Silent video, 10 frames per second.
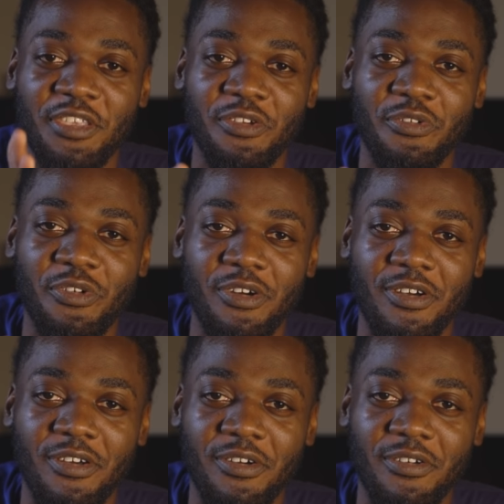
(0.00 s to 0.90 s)
you
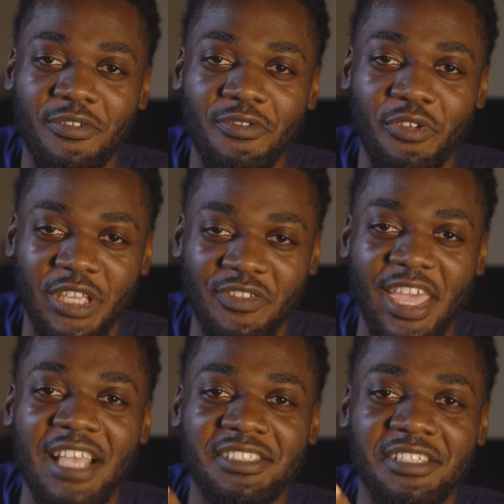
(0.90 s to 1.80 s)
for giving
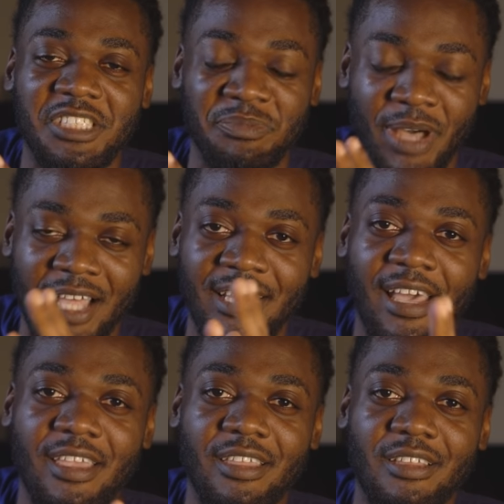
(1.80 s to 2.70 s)
ASICS a
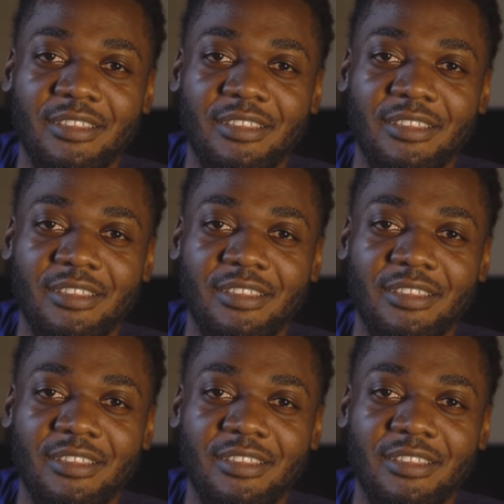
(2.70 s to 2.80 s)
spotlight.